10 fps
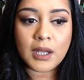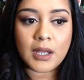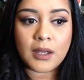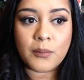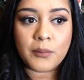
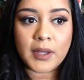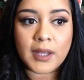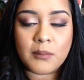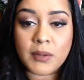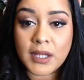
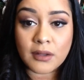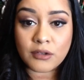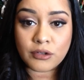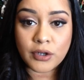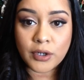And being the
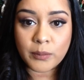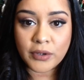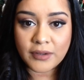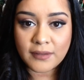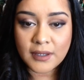stronger
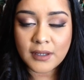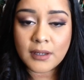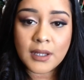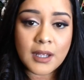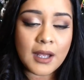person,
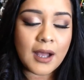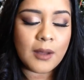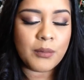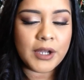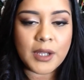
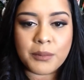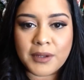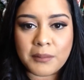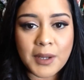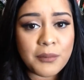I'll bring up
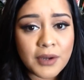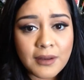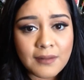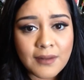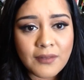good
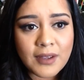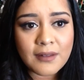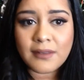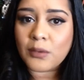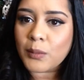memories of
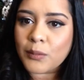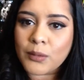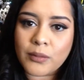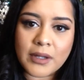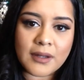us. Do you
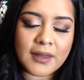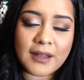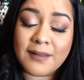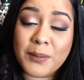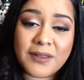remember when we did,
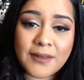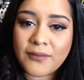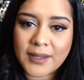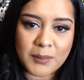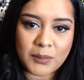like,
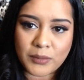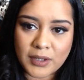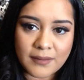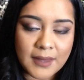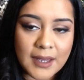specific
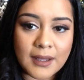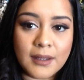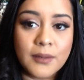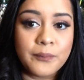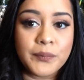memories?
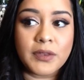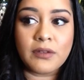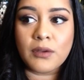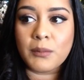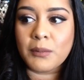Like,
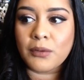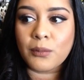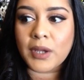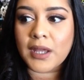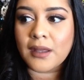do you remember
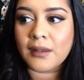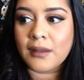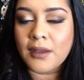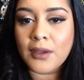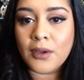when,
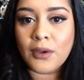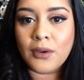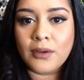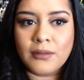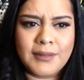
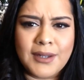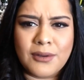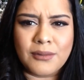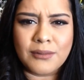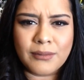you
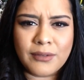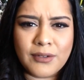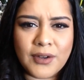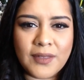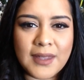know,
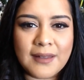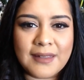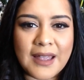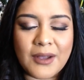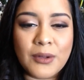certain things
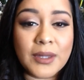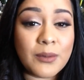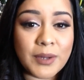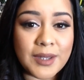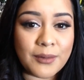that only
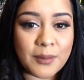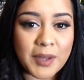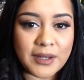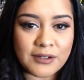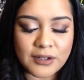we know
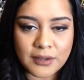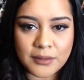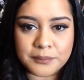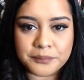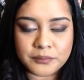about each other?